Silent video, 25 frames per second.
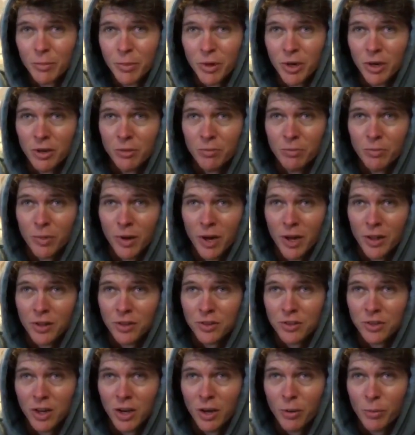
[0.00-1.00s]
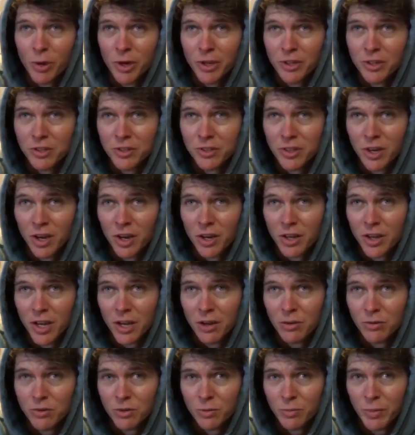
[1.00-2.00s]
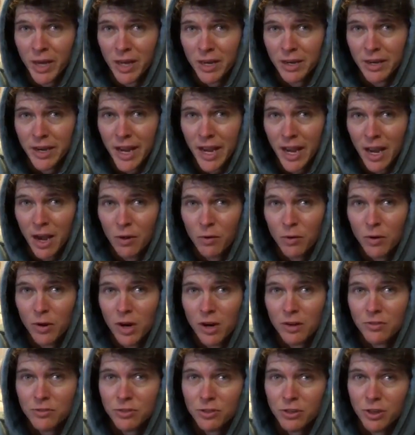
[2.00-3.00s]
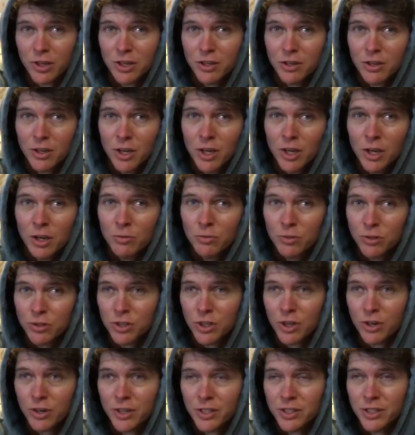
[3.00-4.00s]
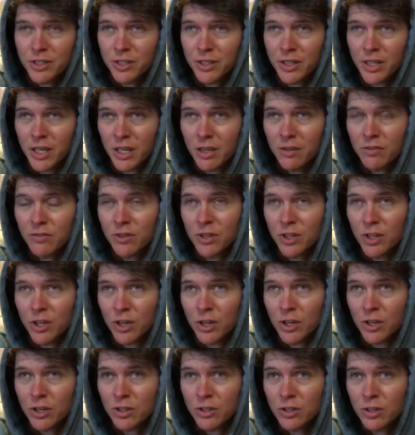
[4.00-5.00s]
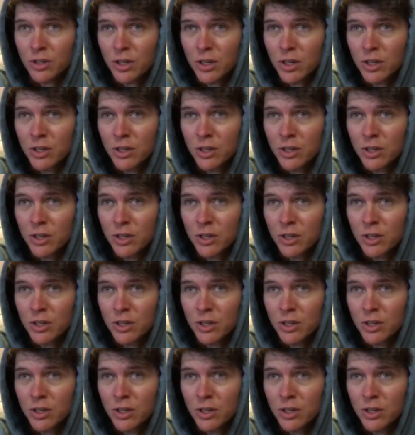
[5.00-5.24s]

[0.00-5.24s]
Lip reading: but by the time I decided that it was about an hour after I was going to leave to go.